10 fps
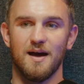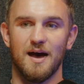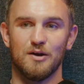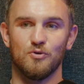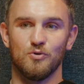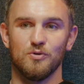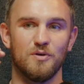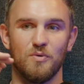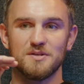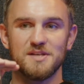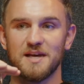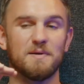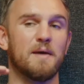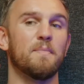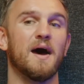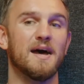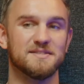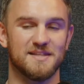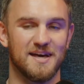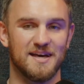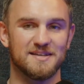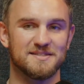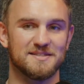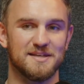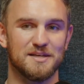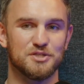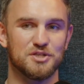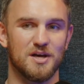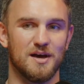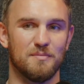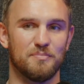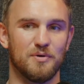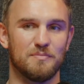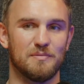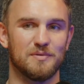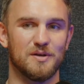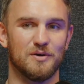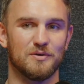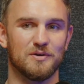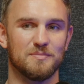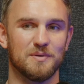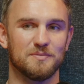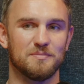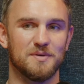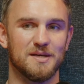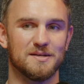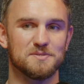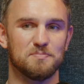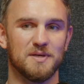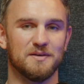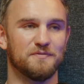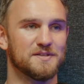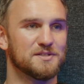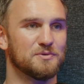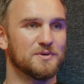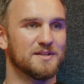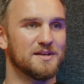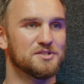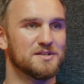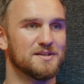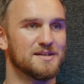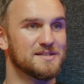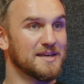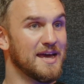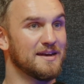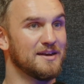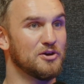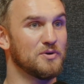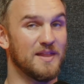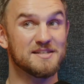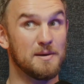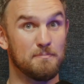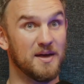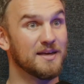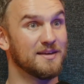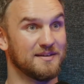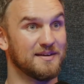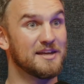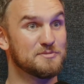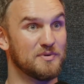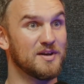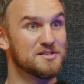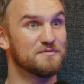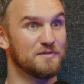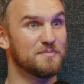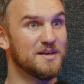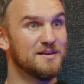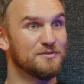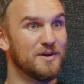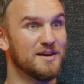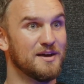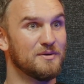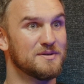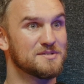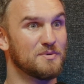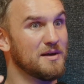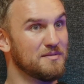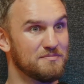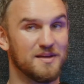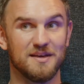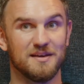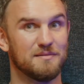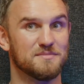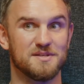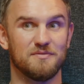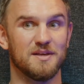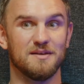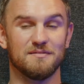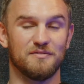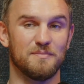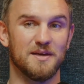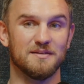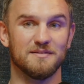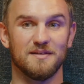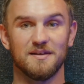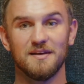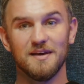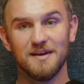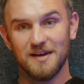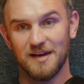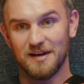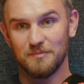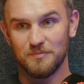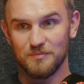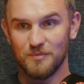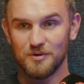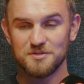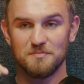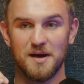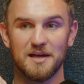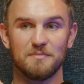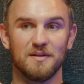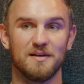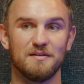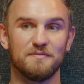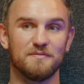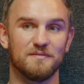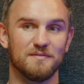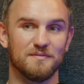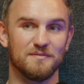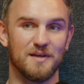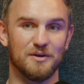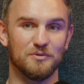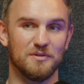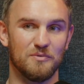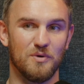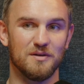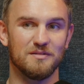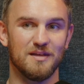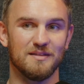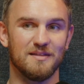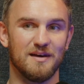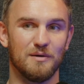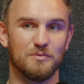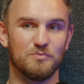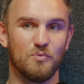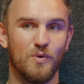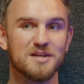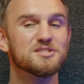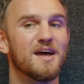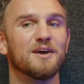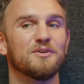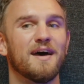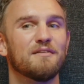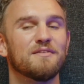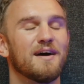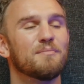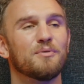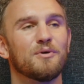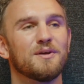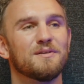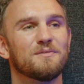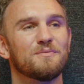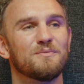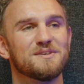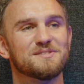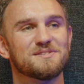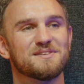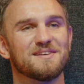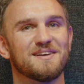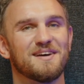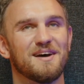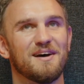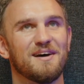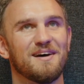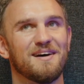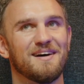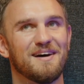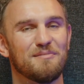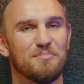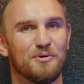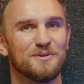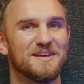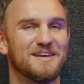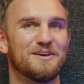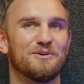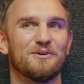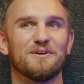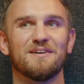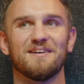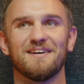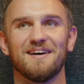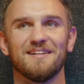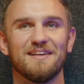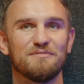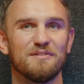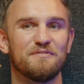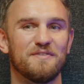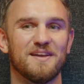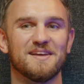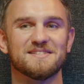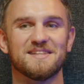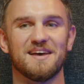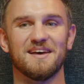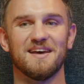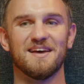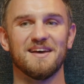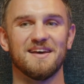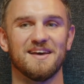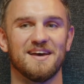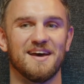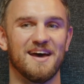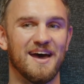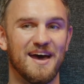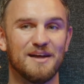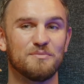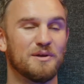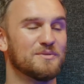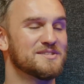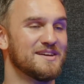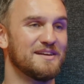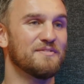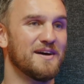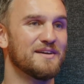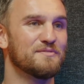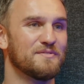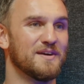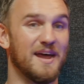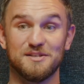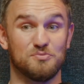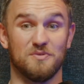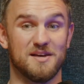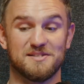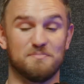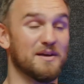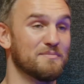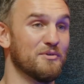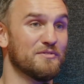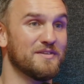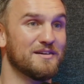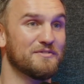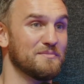I know that once I get past that stage, I'm probably not going to be able to be in as peak physical condition as I can now. And that's a big inspiration for me right now, is when I think, and I'm 70, if I make it to then, and I'm watching back at my life, I know that the one thing that I would wish that I could have at that point was a body or a level of fitness that I had when I was 35. And that's a big motivator